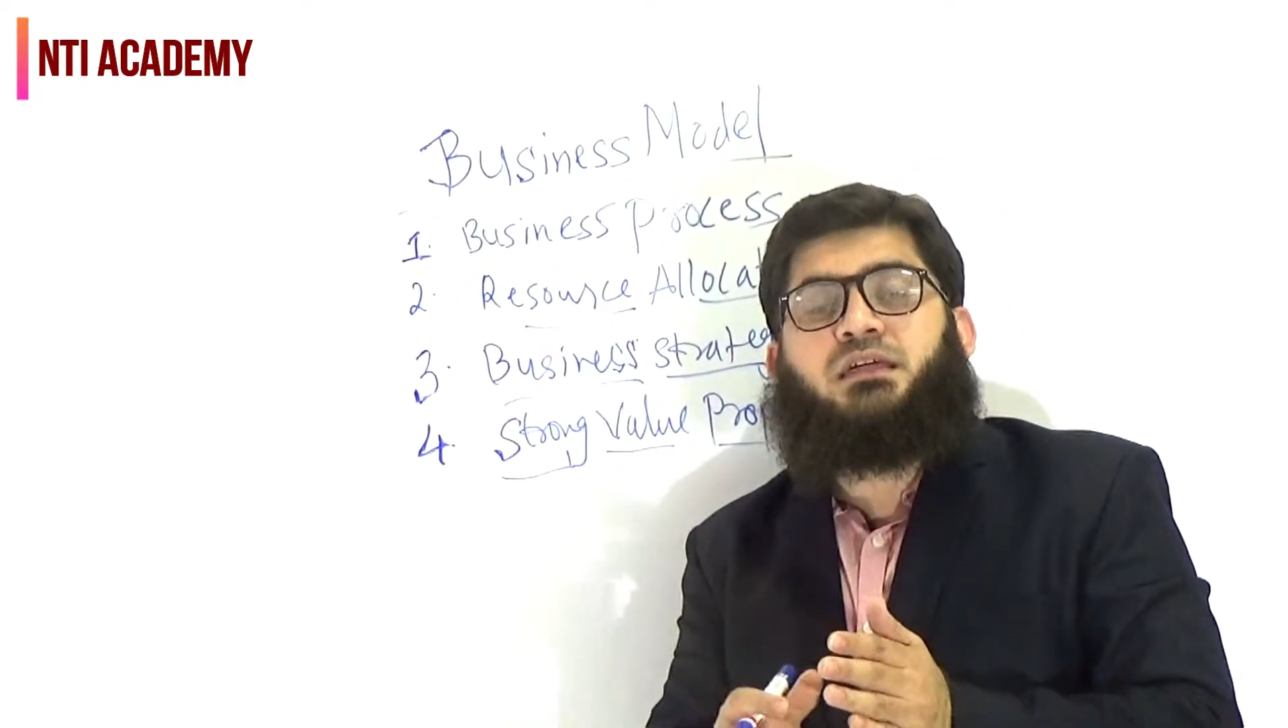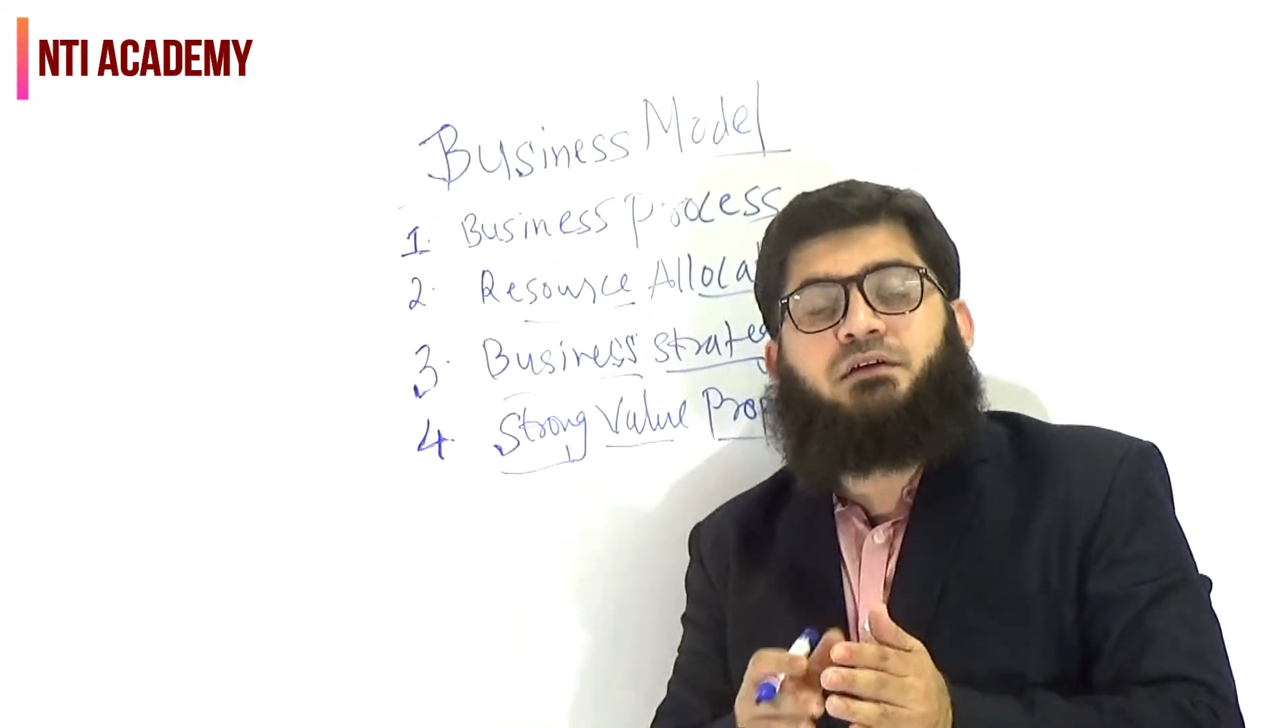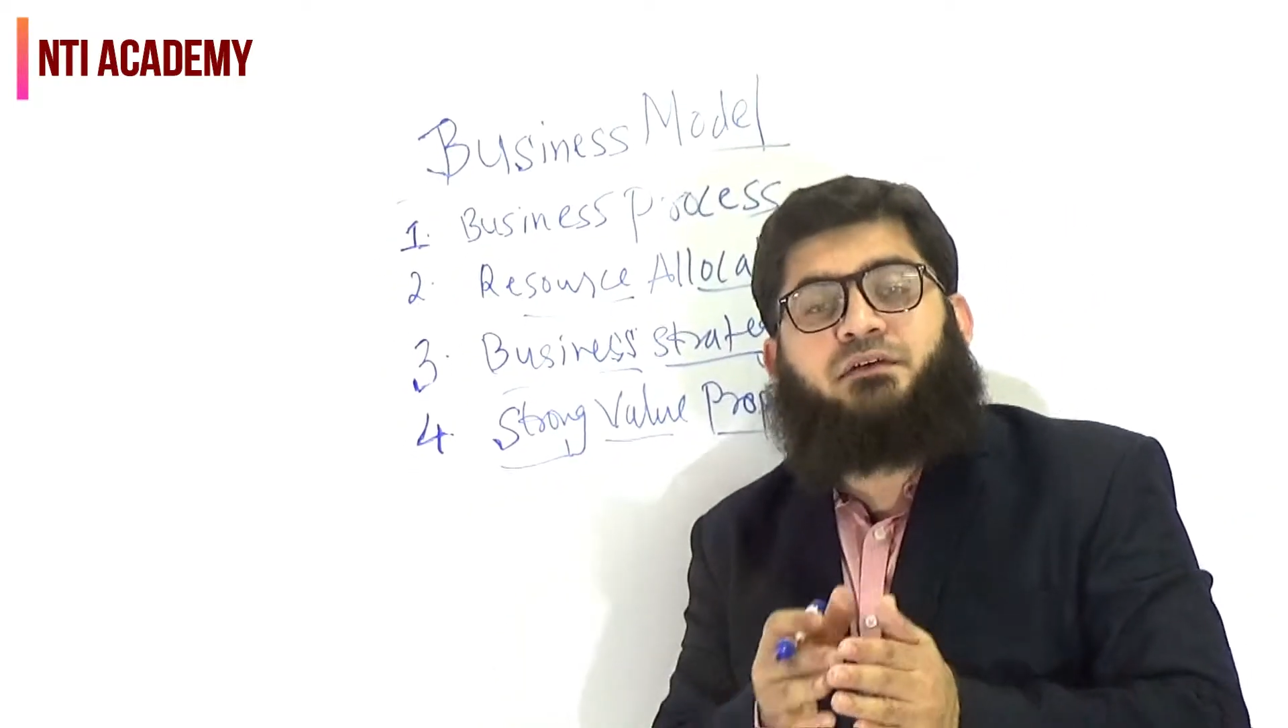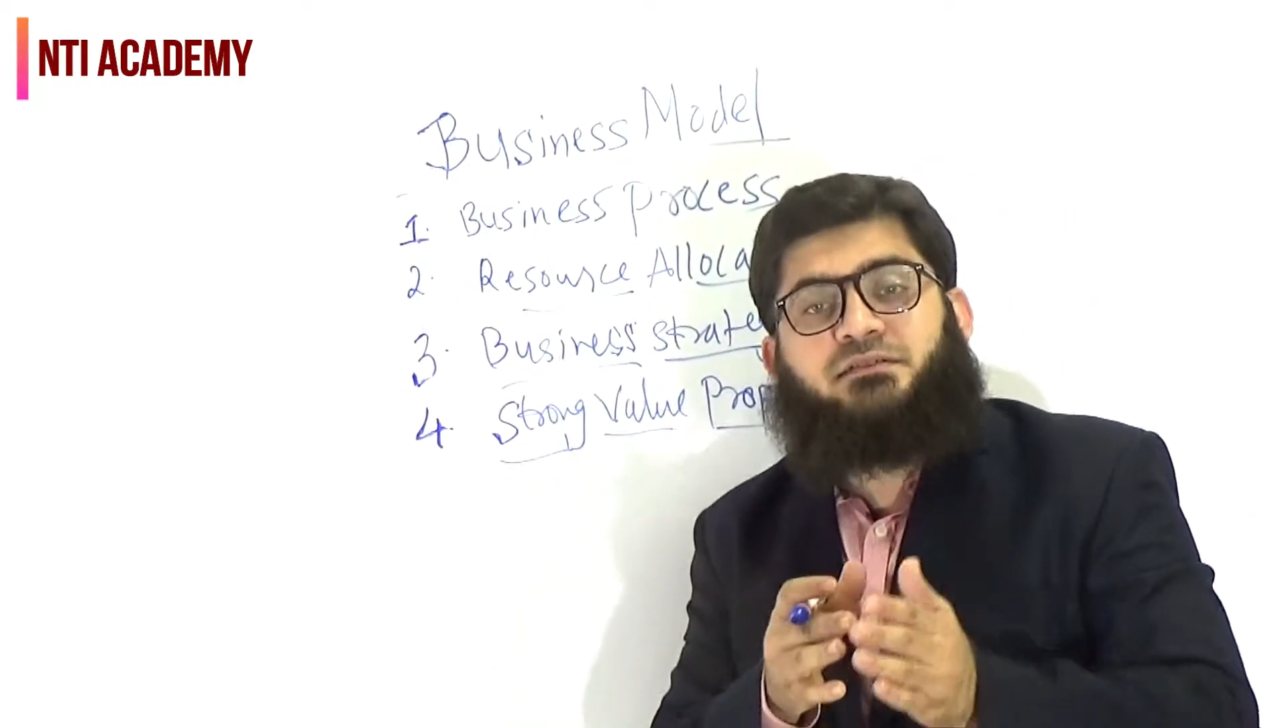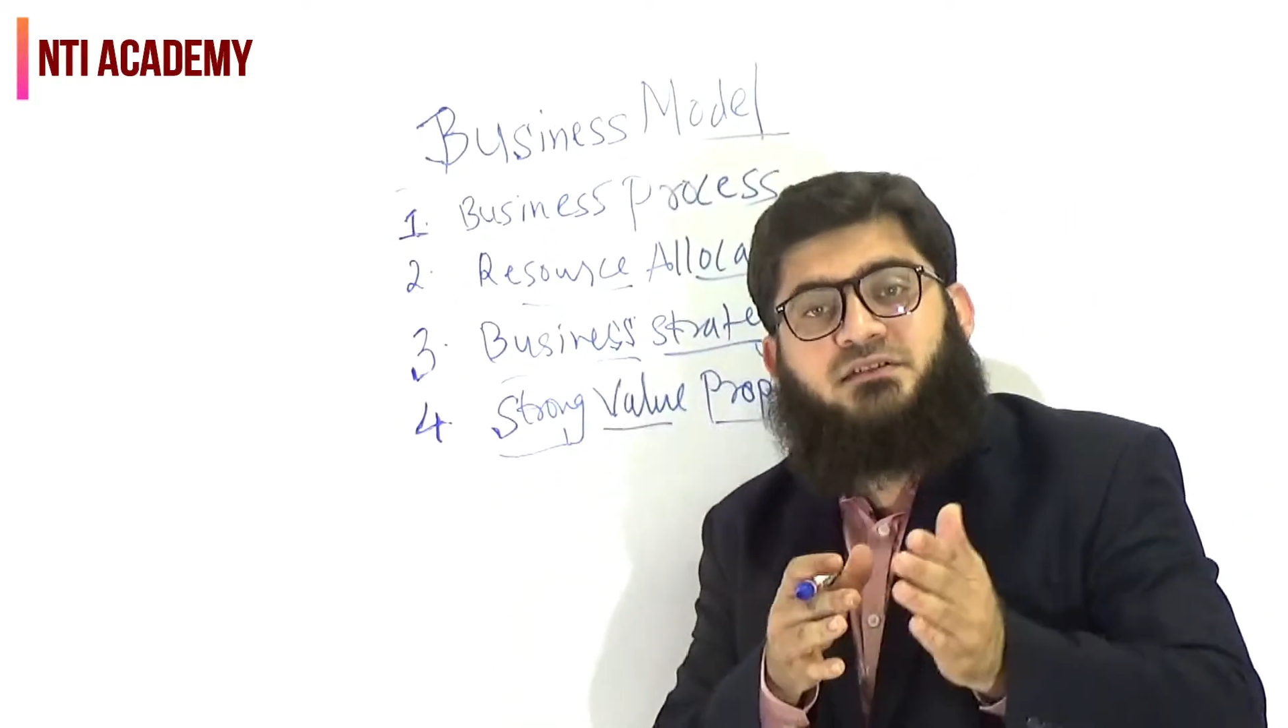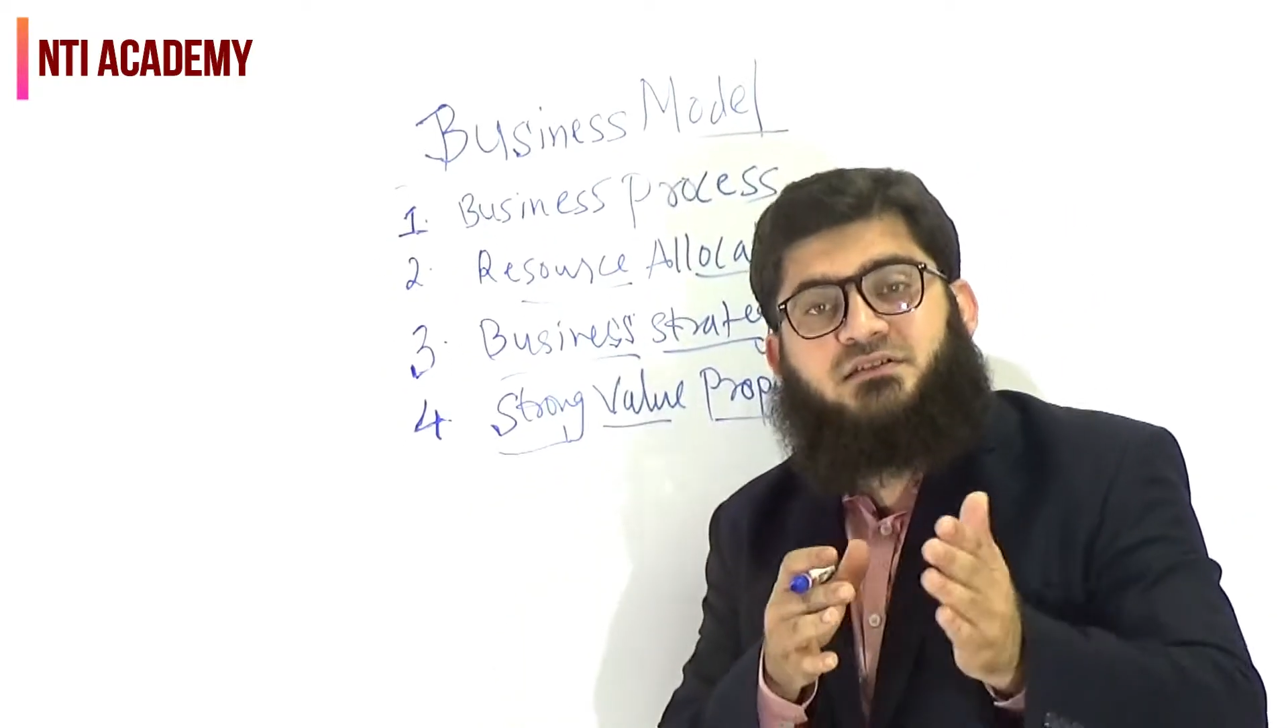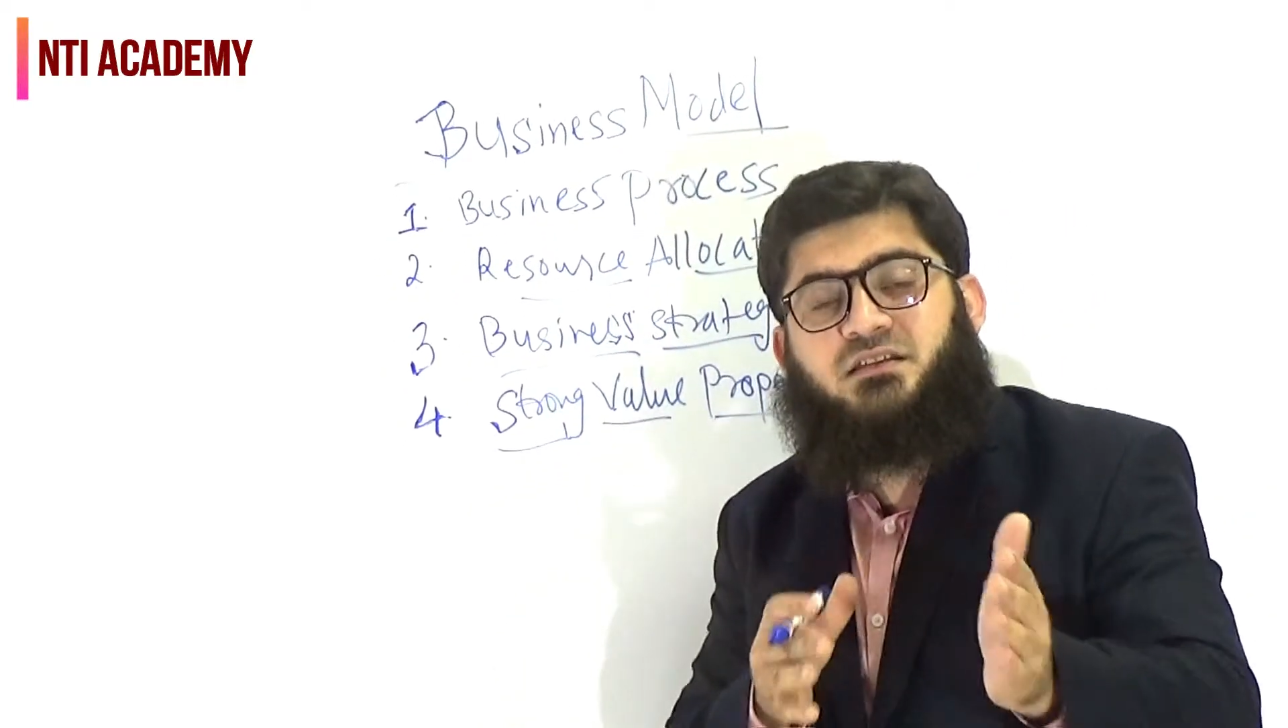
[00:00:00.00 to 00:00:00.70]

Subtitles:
have existed